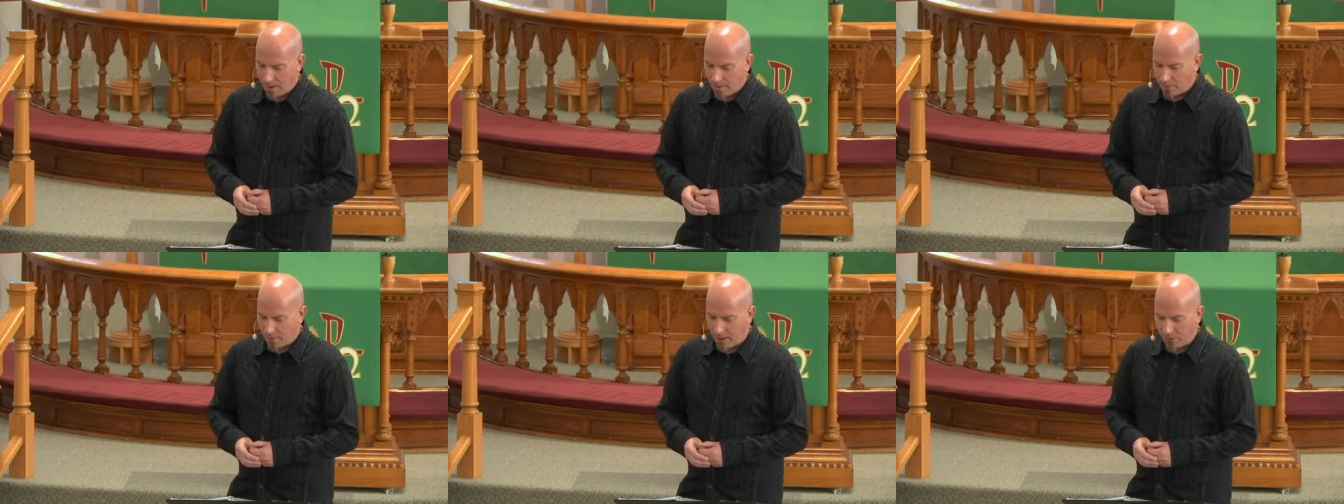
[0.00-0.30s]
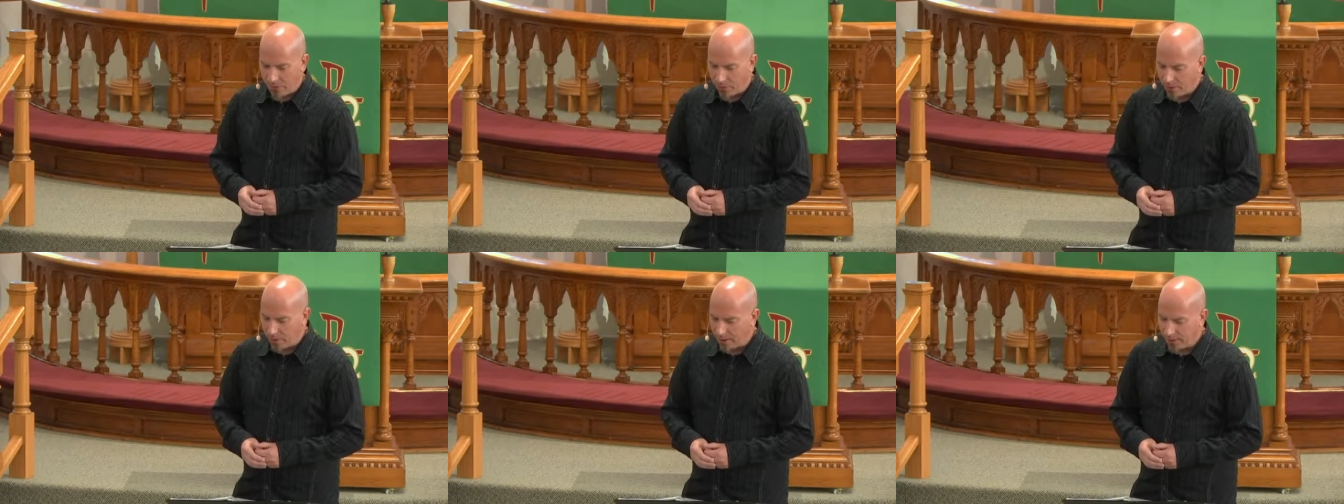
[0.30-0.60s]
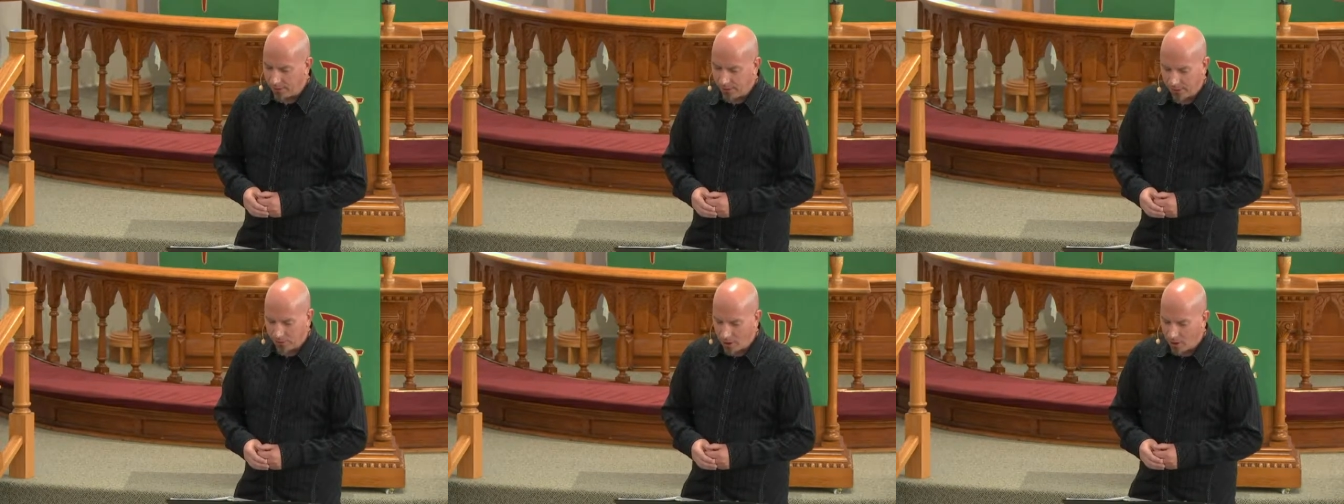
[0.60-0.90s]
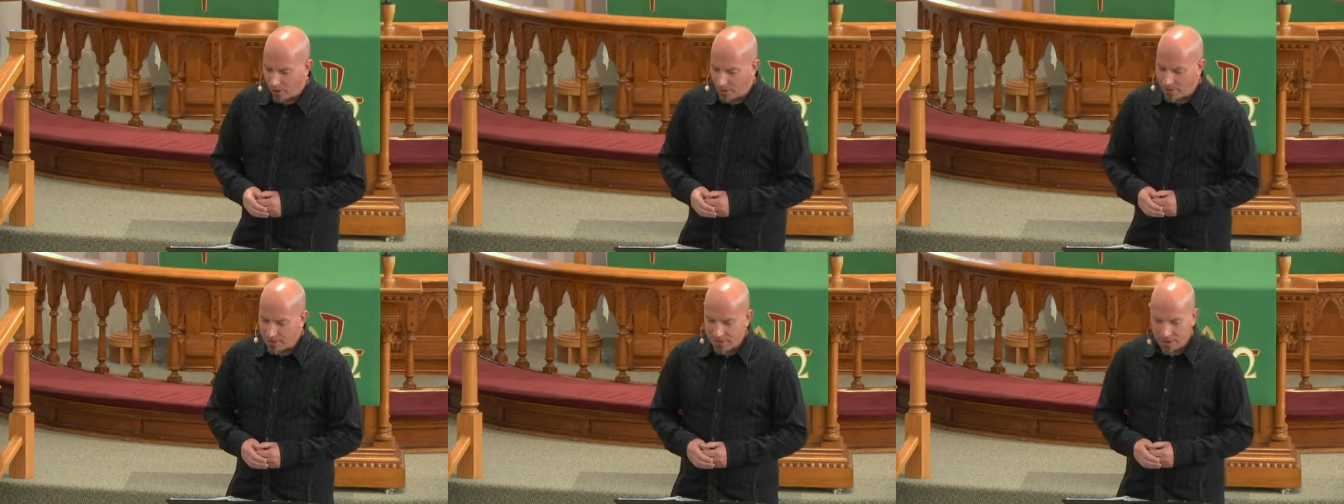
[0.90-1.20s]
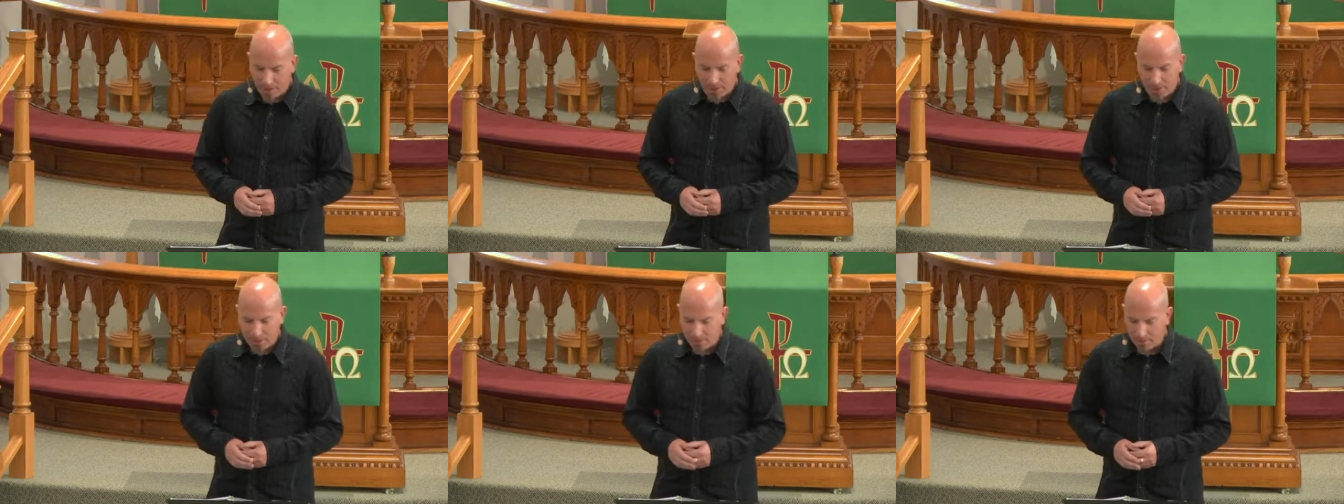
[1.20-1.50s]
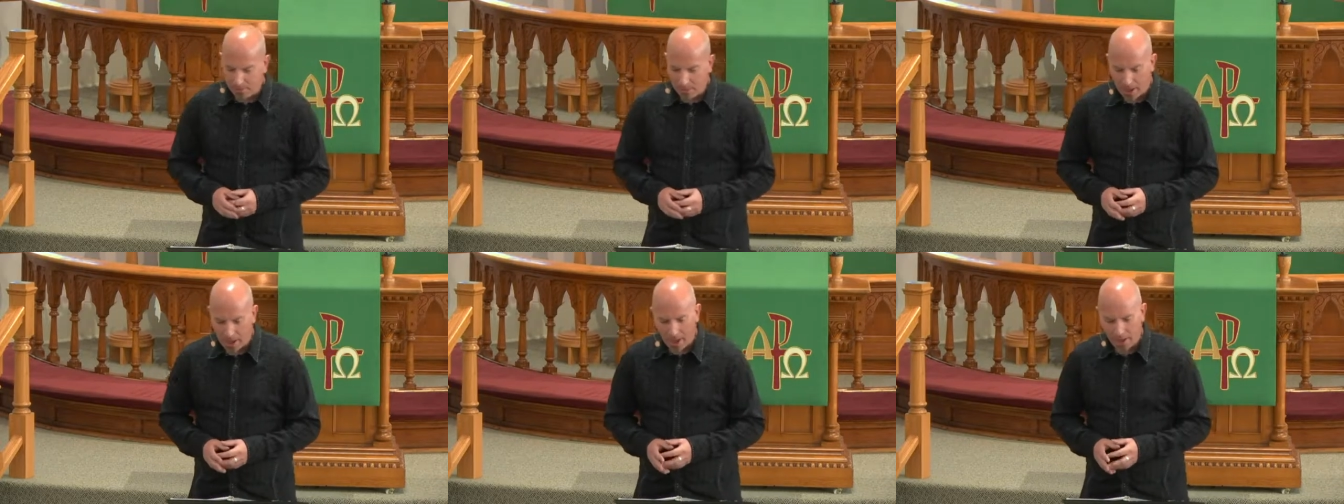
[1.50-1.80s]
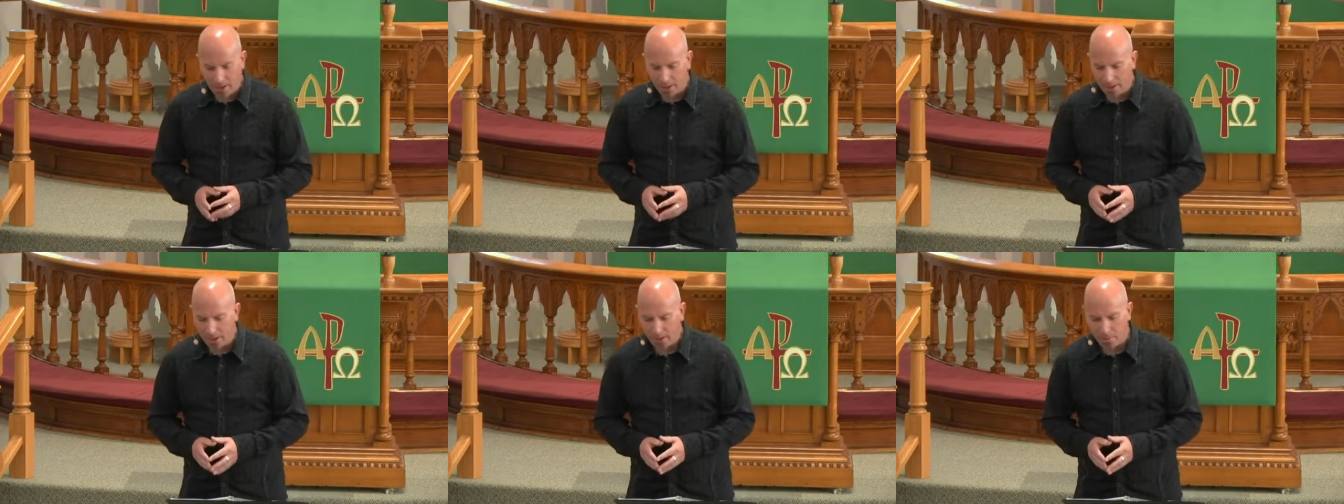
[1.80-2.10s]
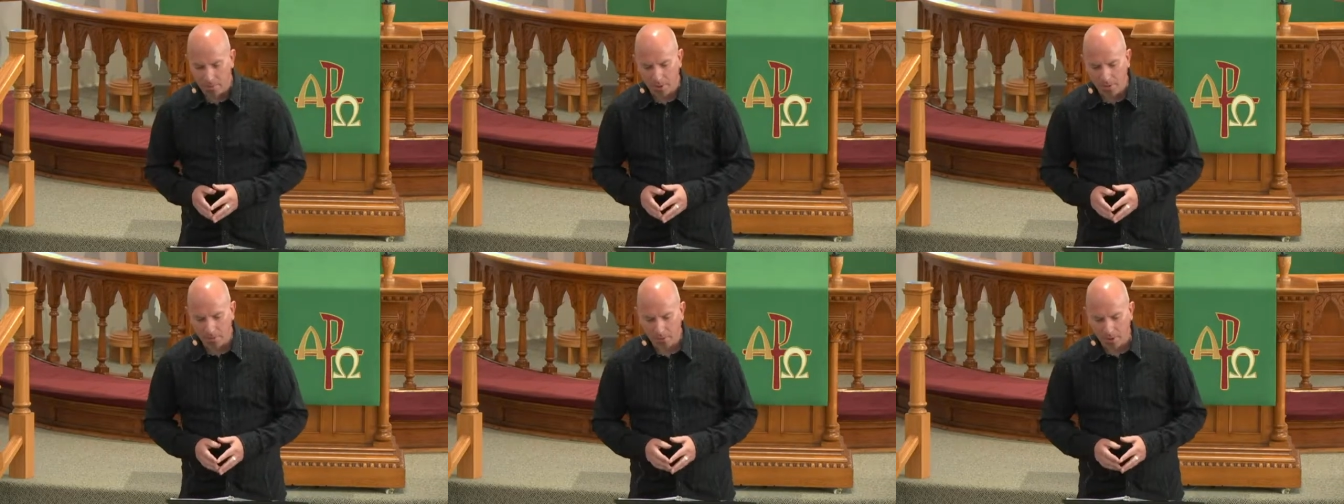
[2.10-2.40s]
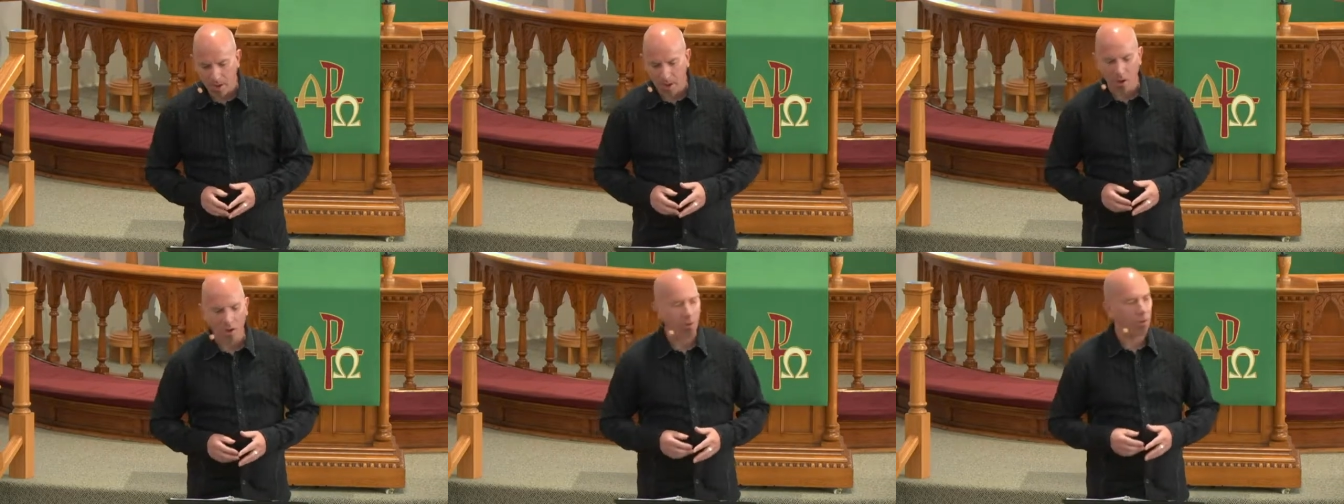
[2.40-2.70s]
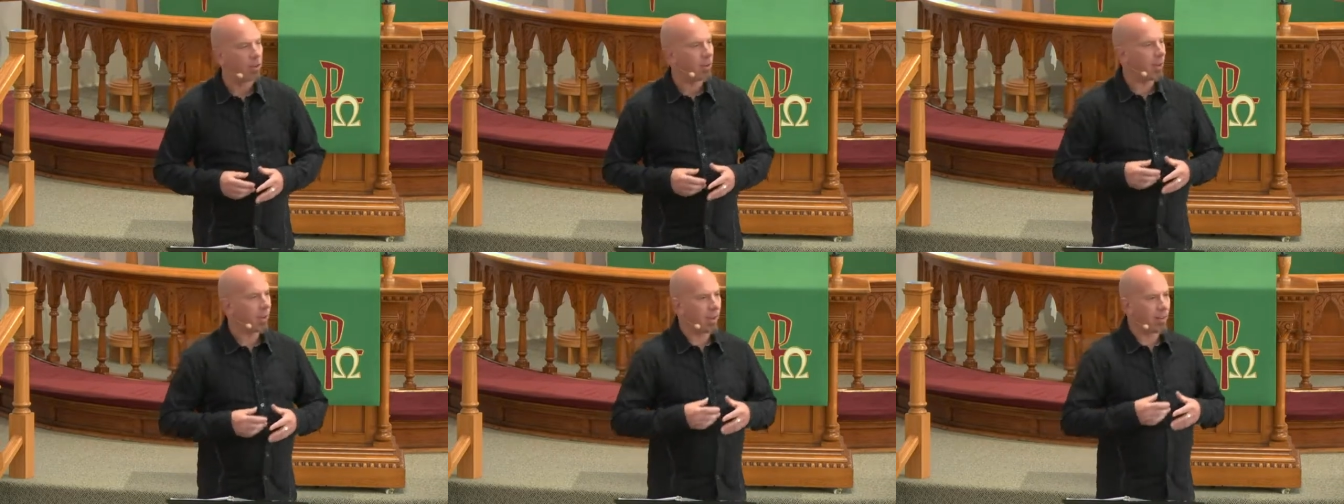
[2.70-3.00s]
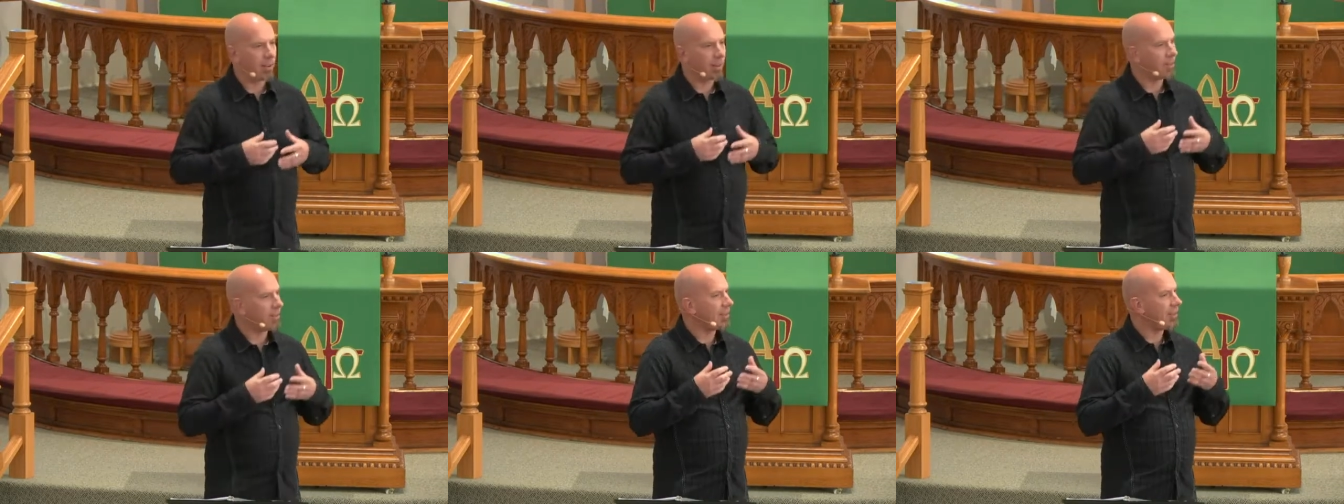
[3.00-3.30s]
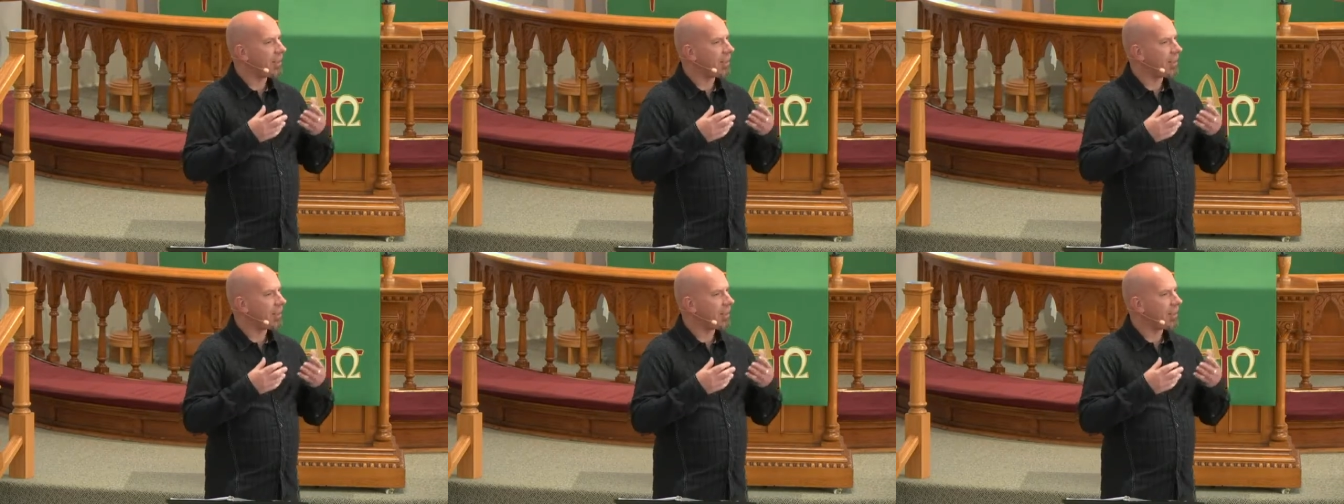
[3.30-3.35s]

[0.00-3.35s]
My friends, our daily manna can be found in this